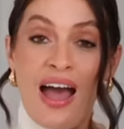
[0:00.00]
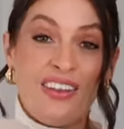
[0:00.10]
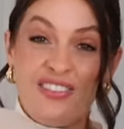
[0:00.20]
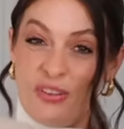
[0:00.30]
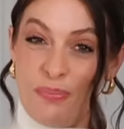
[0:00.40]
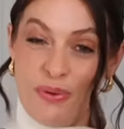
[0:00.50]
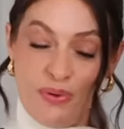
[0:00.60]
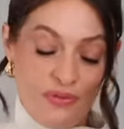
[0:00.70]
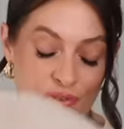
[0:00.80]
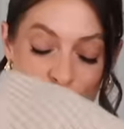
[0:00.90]
And it's just
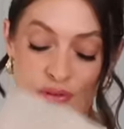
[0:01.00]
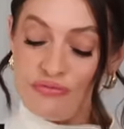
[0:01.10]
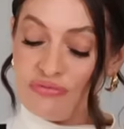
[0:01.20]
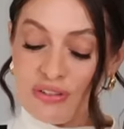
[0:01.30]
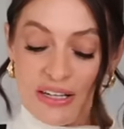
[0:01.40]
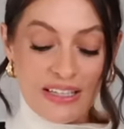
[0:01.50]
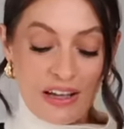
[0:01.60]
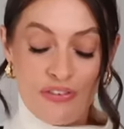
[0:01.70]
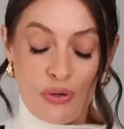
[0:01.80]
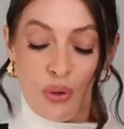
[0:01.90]
beautiful, really
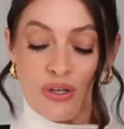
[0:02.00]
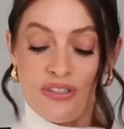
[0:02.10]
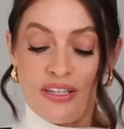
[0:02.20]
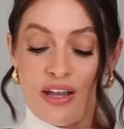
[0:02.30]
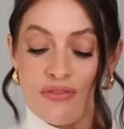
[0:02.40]
lovely quality,